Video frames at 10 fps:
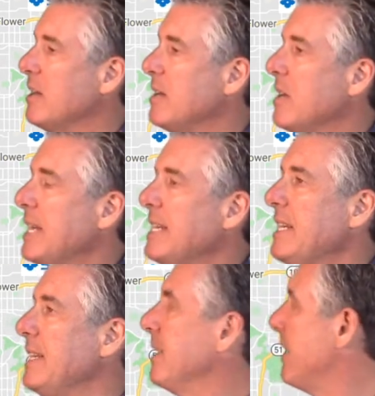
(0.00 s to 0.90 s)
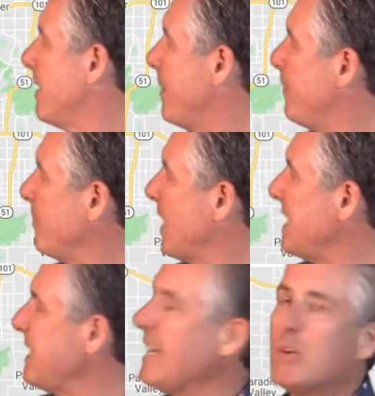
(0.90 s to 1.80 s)
90
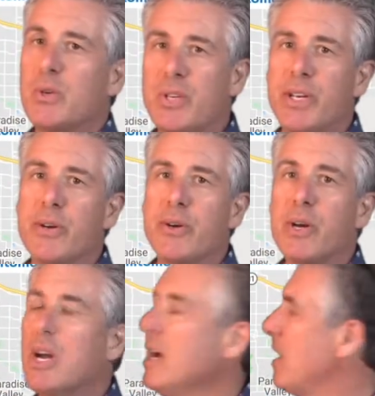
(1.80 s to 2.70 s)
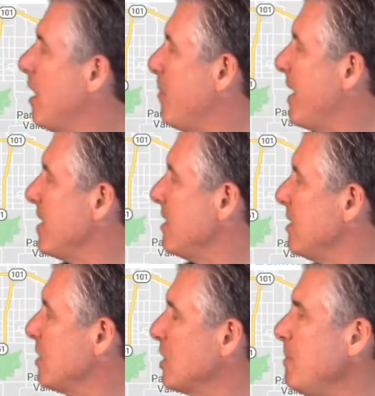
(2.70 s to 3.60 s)
acres here.
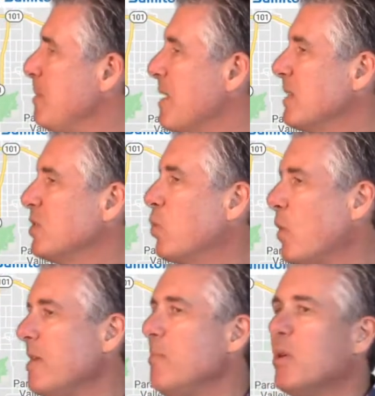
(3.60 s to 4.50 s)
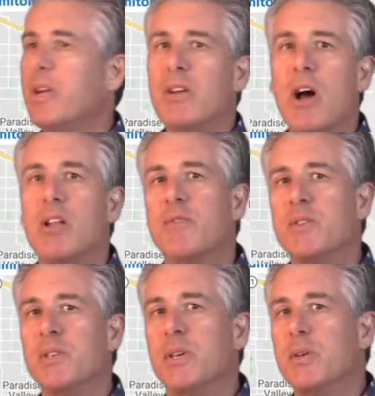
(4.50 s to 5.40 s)
It's going to be about a $20 million
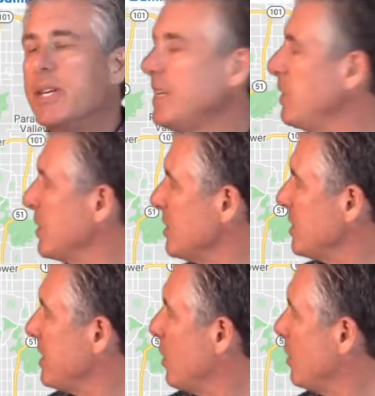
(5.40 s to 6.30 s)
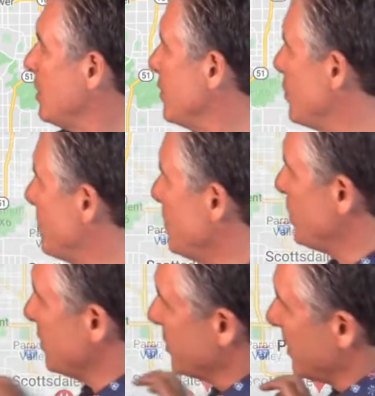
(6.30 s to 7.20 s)
facility. You can see all the
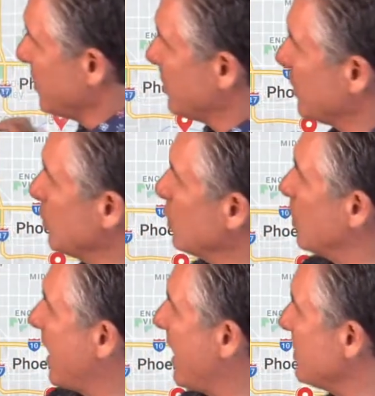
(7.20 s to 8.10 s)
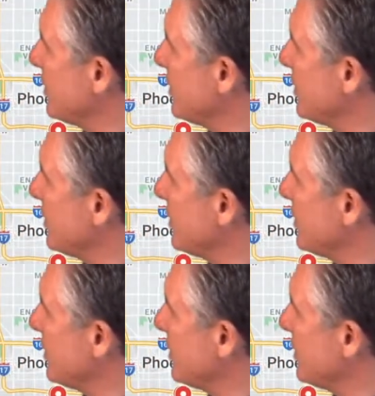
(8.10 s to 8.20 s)
distribution centers that Google has